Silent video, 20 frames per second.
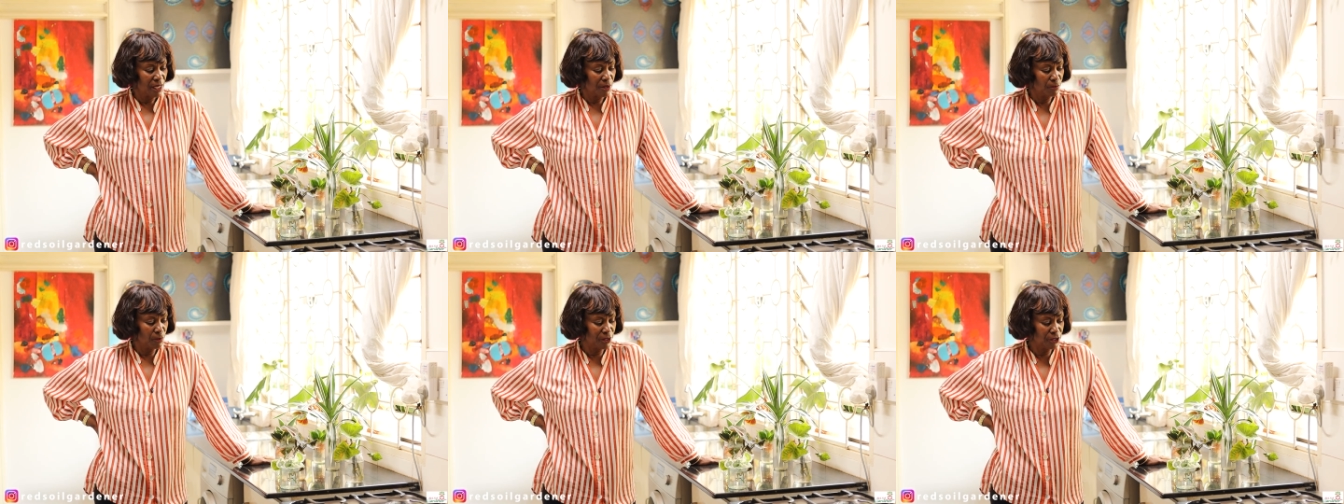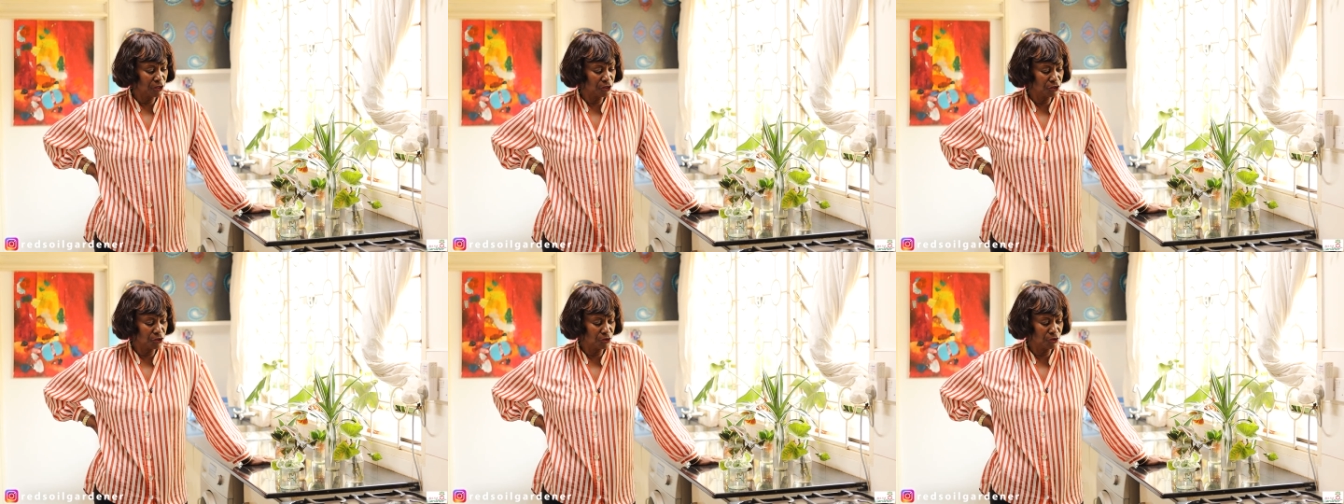when
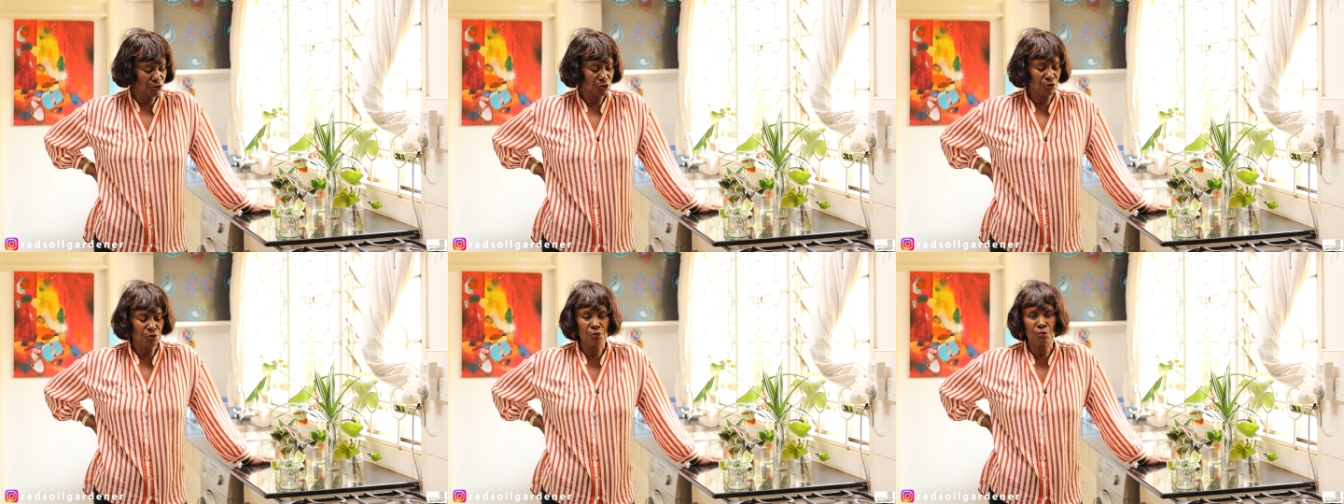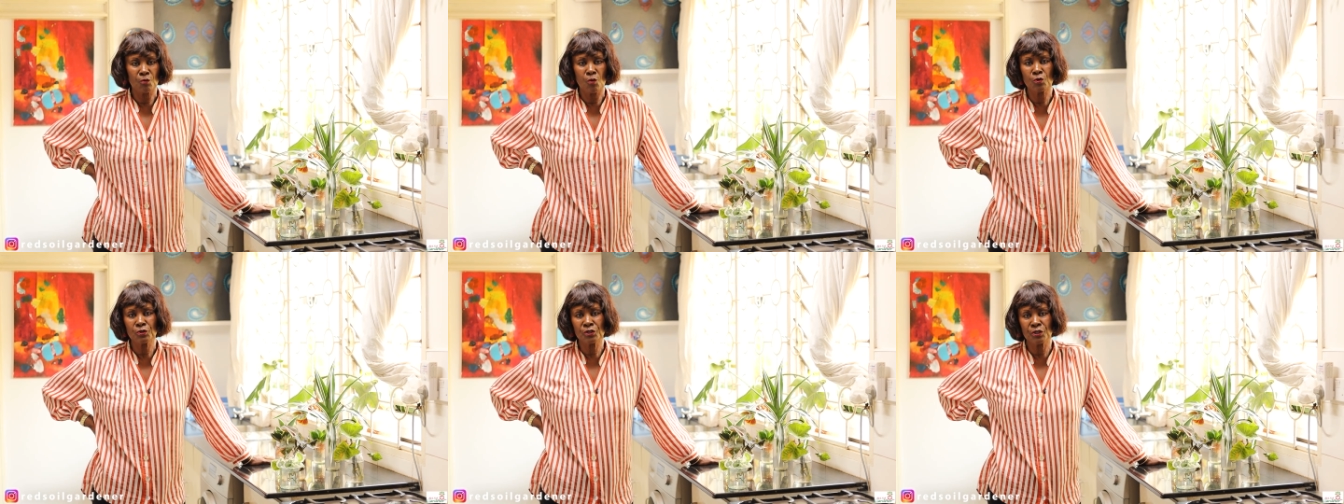you do a
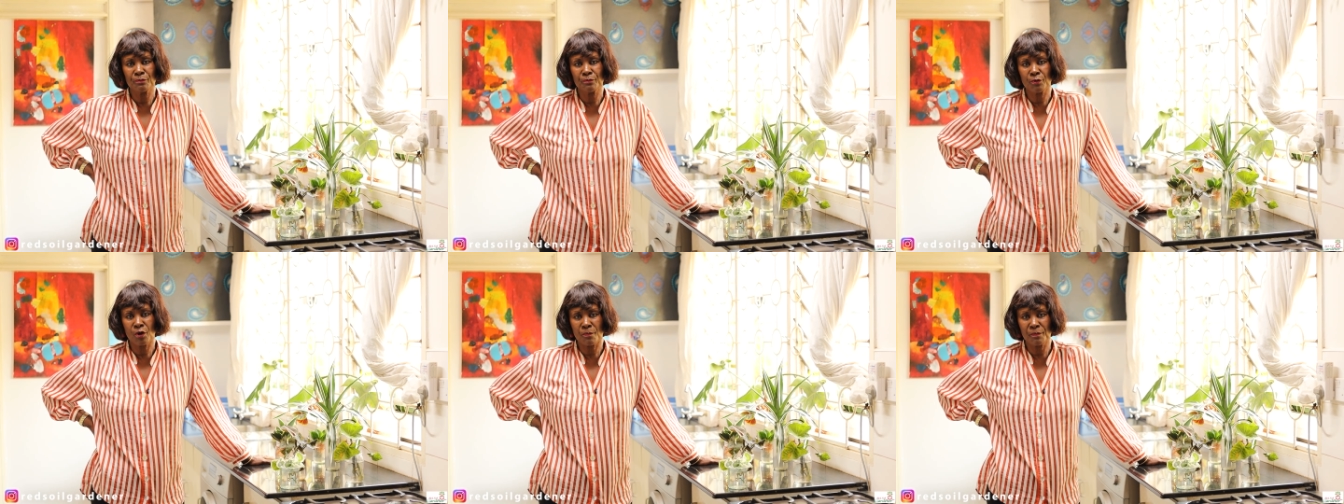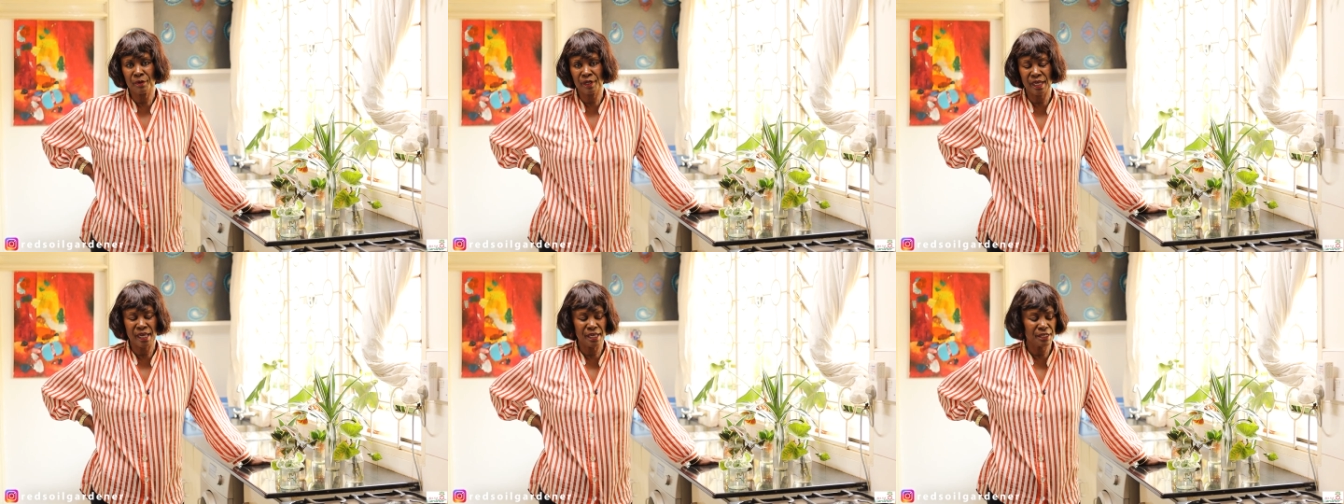water
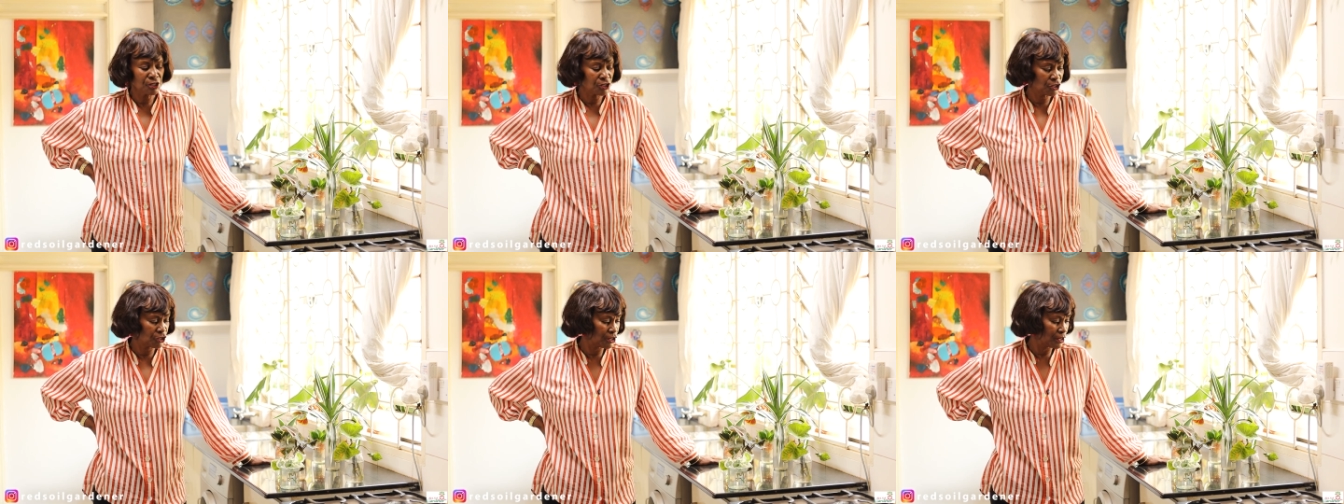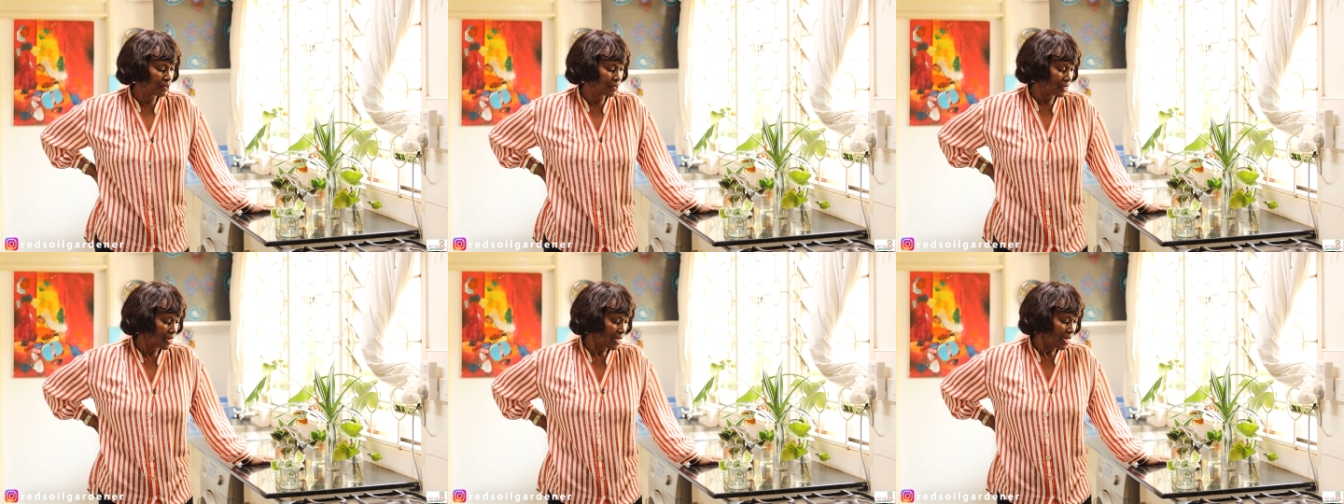
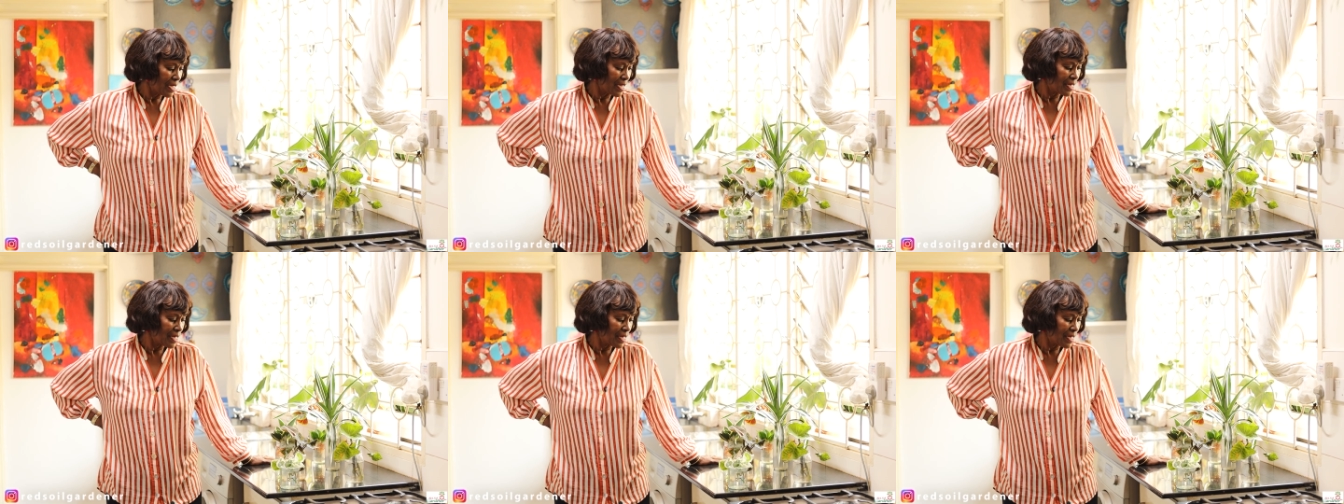propagation